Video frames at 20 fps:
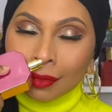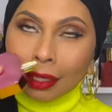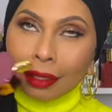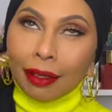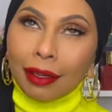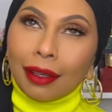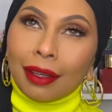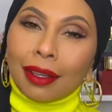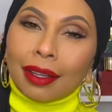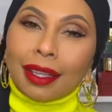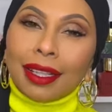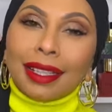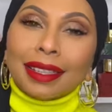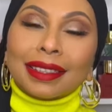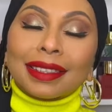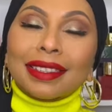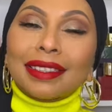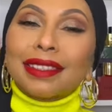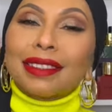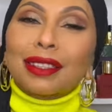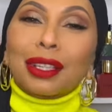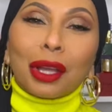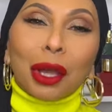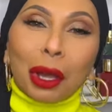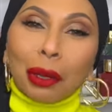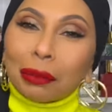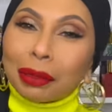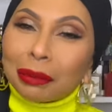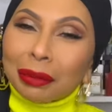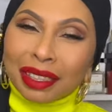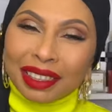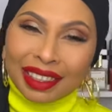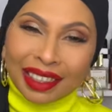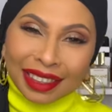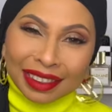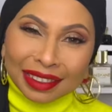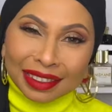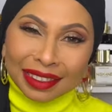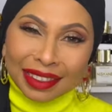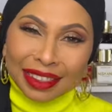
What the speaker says: Oh, this is a compliment getter.